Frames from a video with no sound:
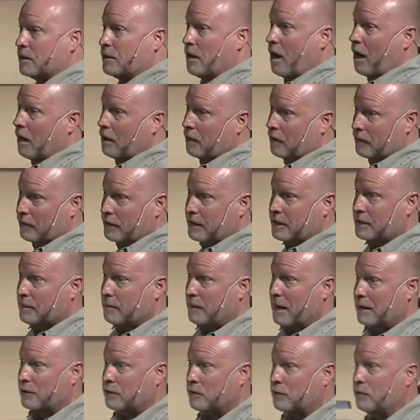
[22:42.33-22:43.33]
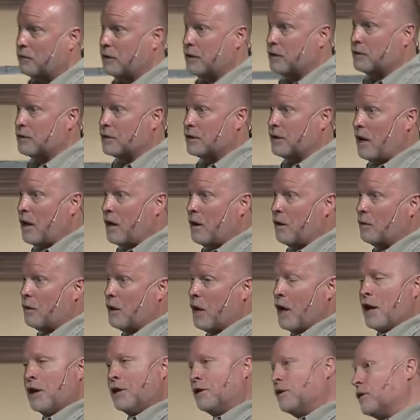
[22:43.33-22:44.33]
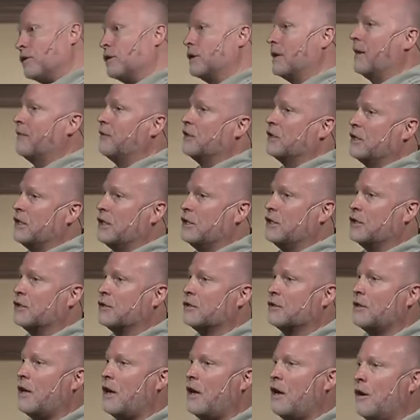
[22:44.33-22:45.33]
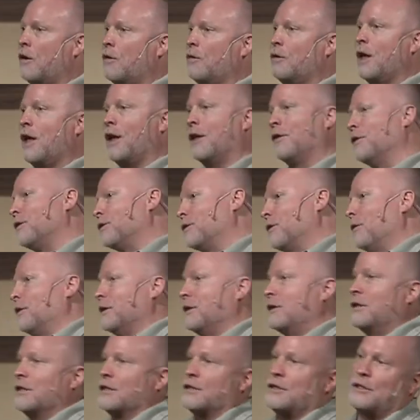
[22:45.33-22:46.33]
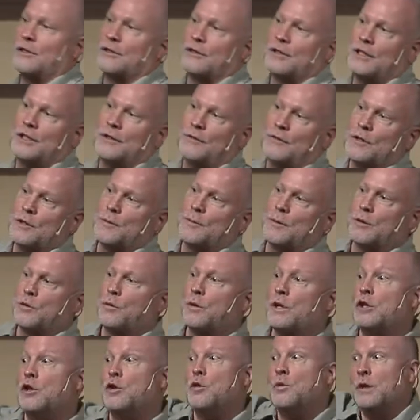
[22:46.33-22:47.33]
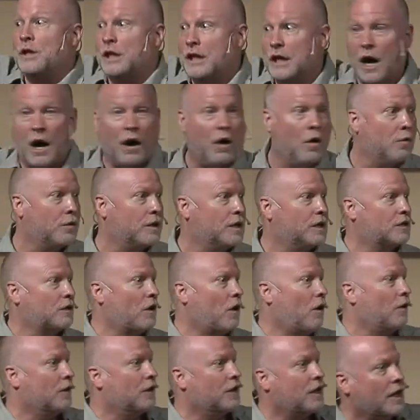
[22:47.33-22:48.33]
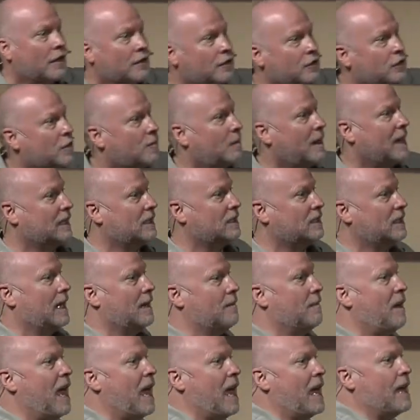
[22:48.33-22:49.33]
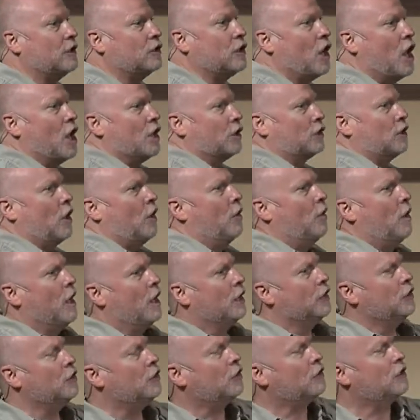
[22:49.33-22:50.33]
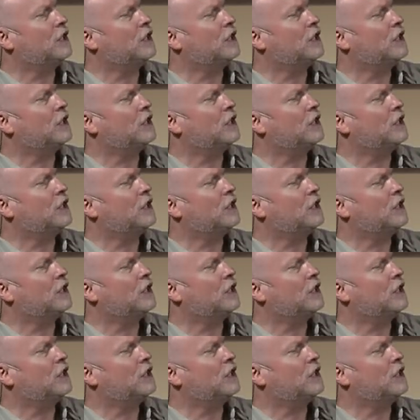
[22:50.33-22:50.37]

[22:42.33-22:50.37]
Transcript: a toddler. He's about 2 years old. You're 17 years old. There's only 6-year difference between you and the oldest. All the others are about the same age. So your